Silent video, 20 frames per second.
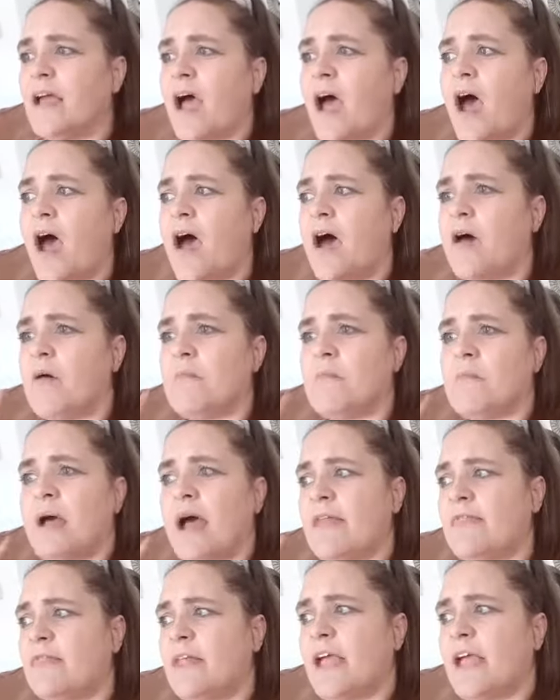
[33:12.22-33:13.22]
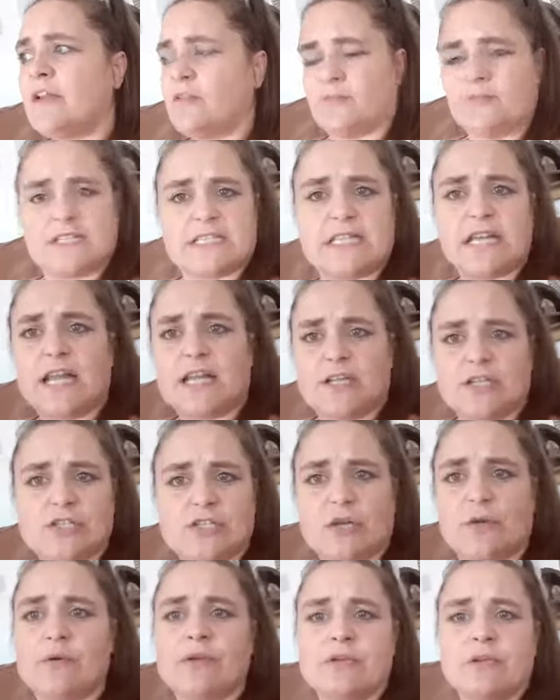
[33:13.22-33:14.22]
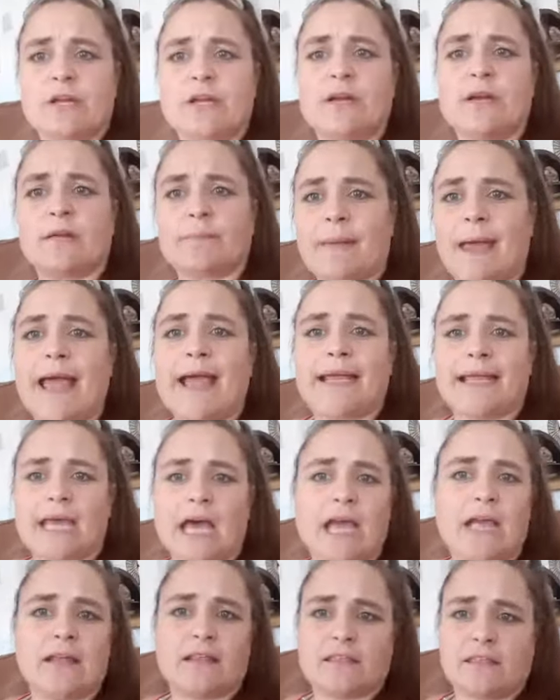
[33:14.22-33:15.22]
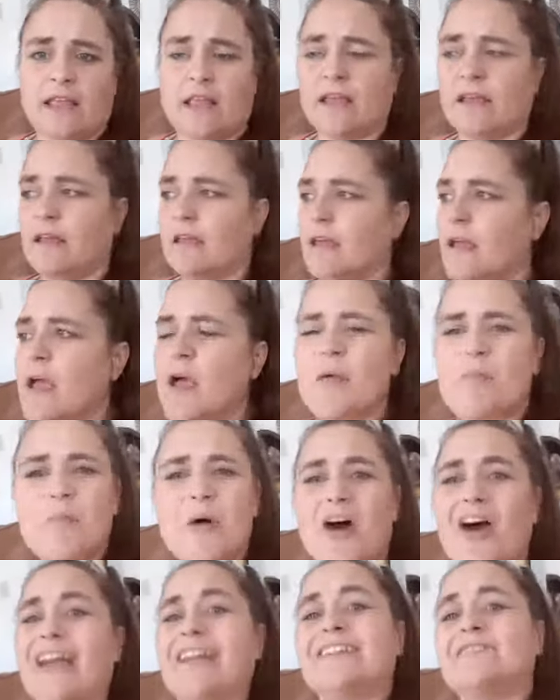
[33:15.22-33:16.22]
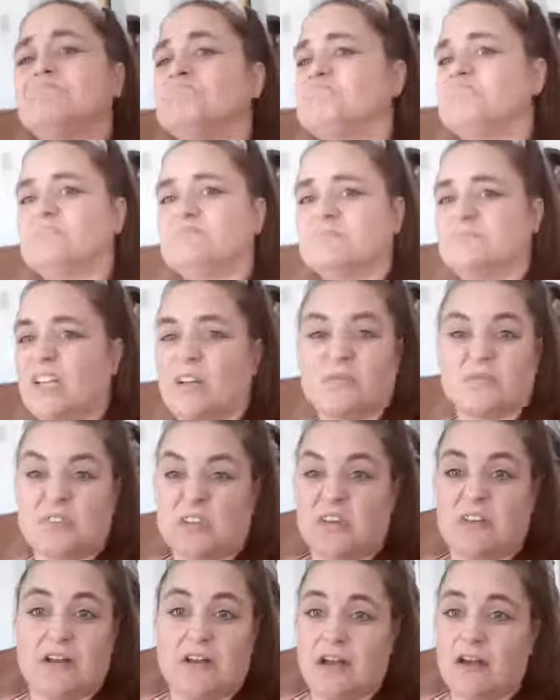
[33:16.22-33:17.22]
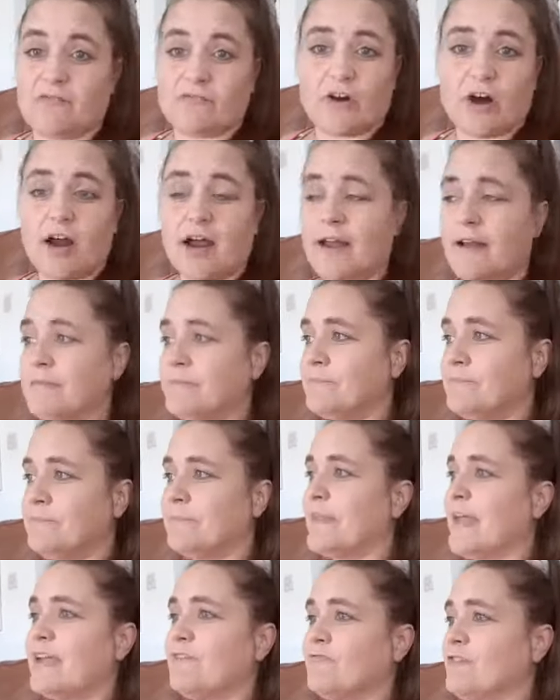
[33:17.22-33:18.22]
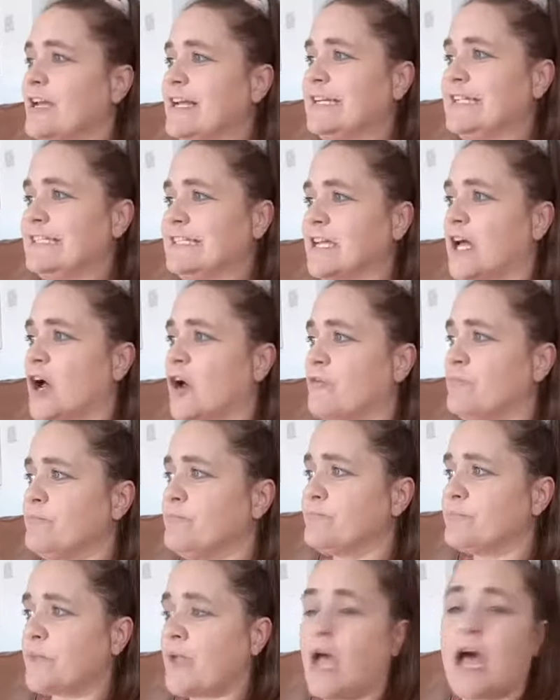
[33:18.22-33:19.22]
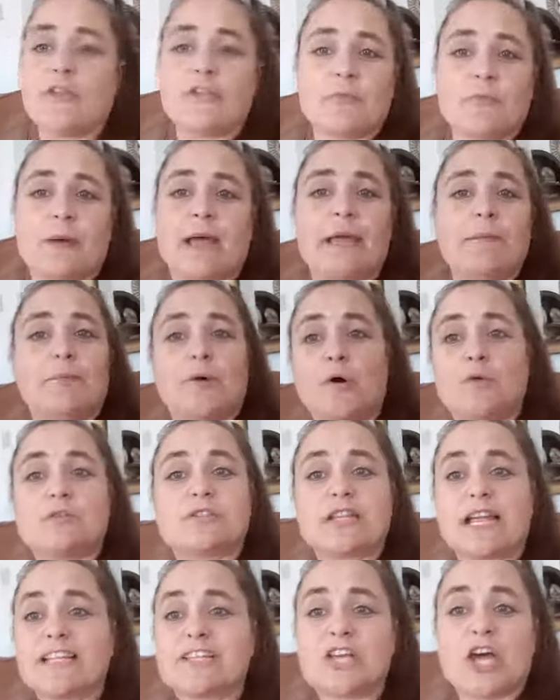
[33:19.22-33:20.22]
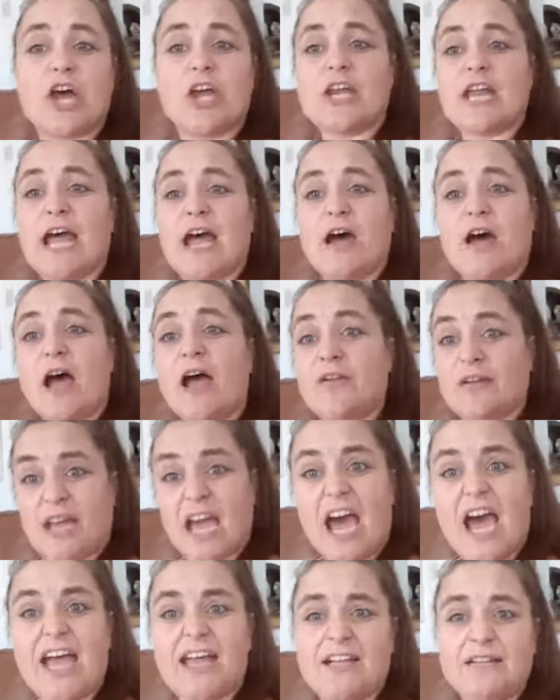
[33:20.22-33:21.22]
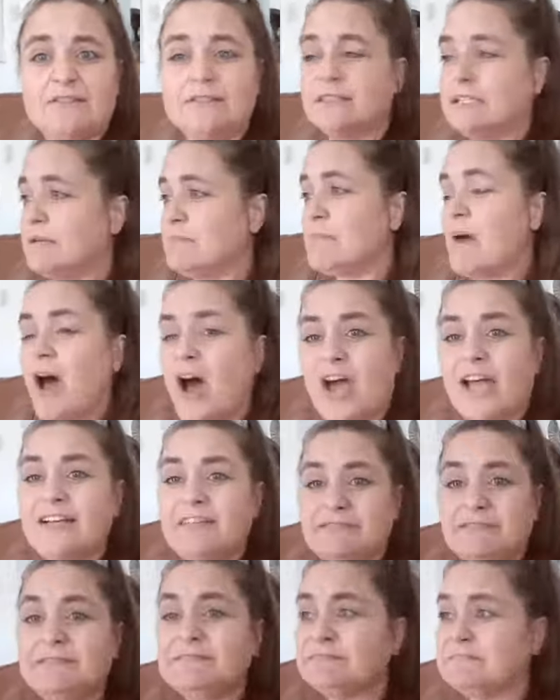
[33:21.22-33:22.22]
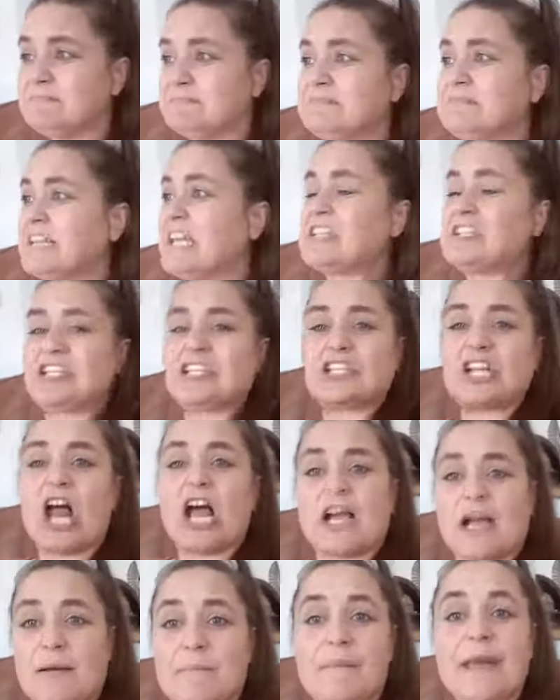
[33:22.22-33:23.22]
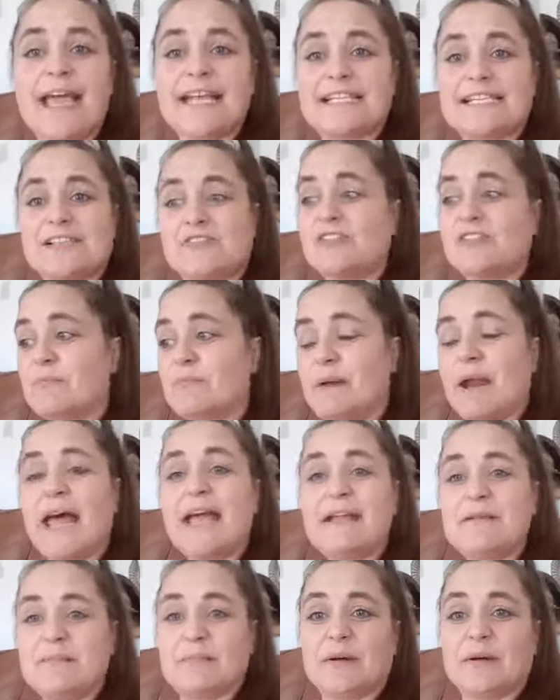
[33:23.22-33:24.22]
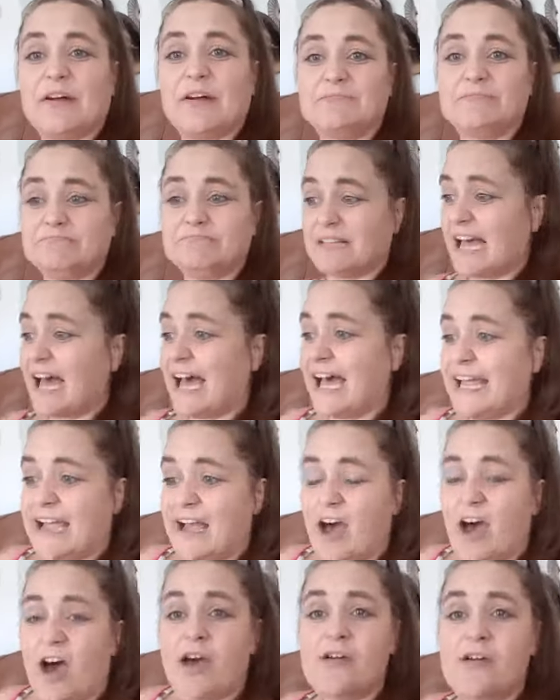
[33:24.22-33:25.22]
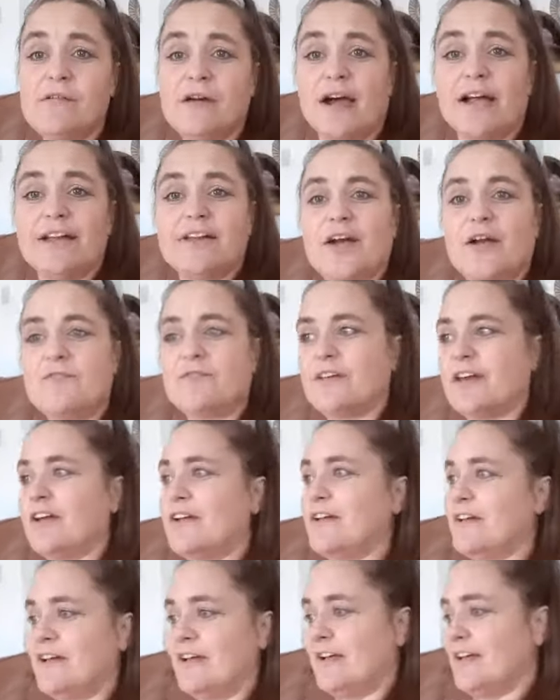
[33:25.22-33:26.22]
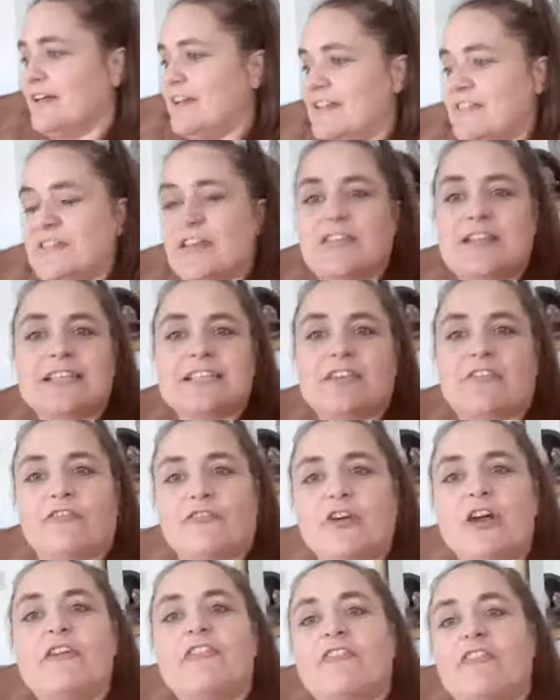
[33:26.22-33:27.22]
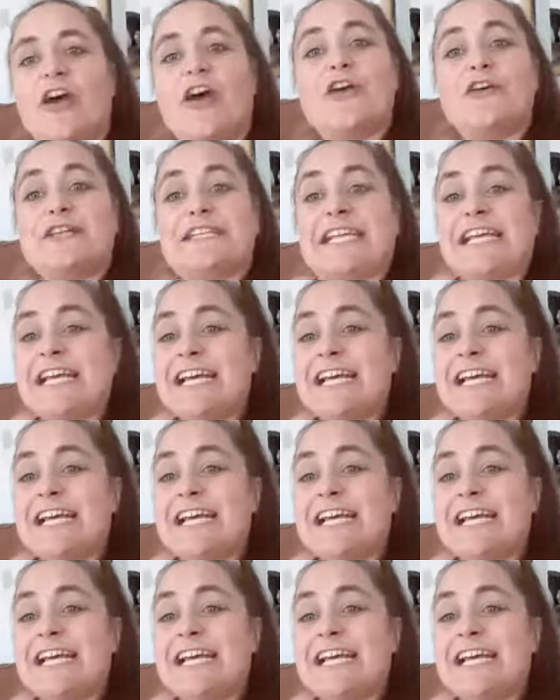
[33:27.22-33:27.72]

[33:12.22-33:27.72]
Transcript: um, and then obviously you do your little pancake thing. Mine don't turn out right. They really don't. Other people's, they turn out okay. Mine, they're just like a mess on the plate, but hey ho, I know that, that that's a free food.